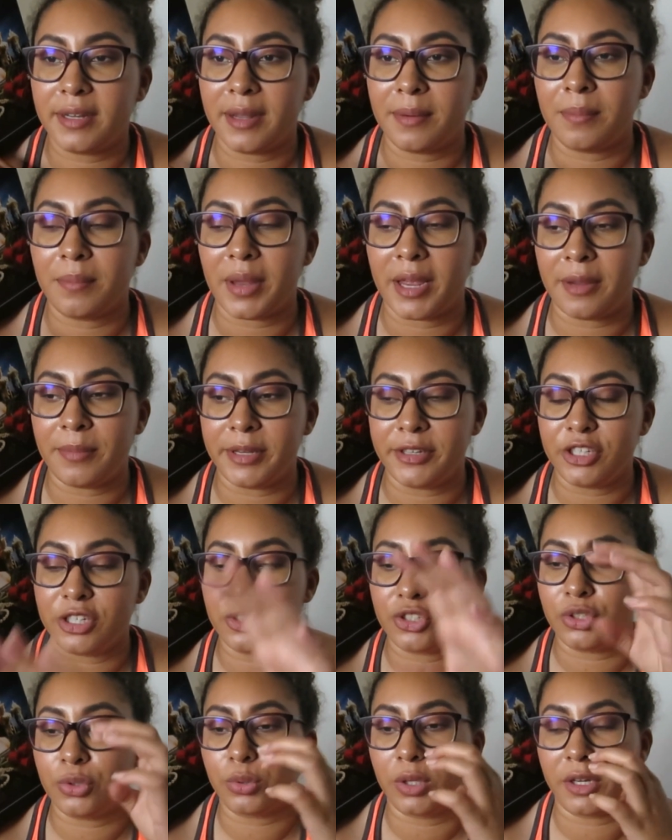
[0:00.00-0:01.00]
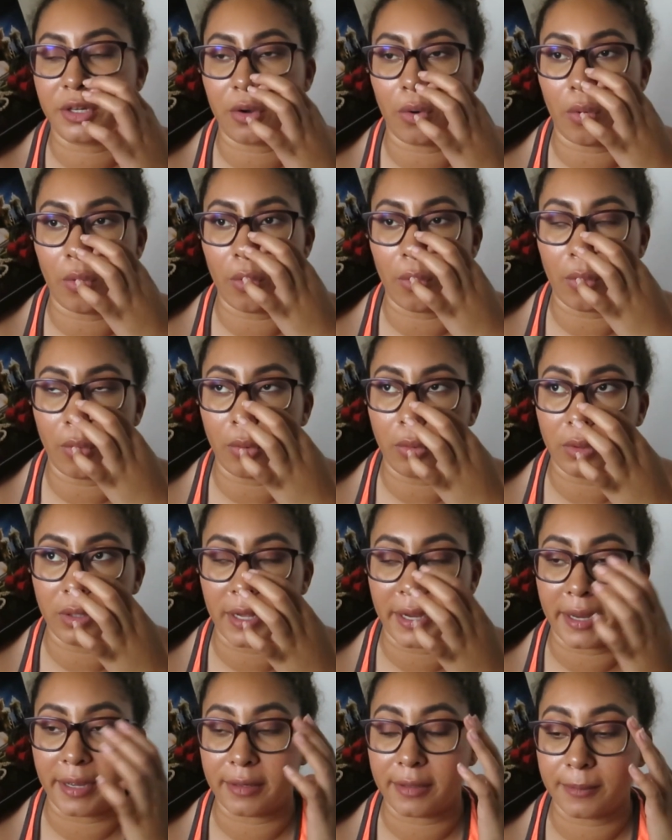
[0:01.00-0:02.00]
and maybe just do, like, a whole,
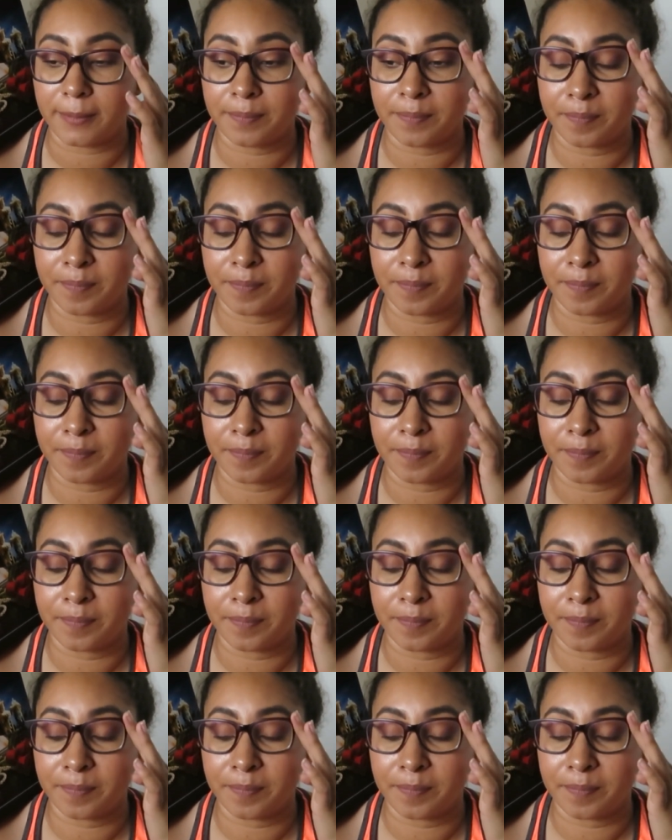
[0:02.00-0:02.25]
like...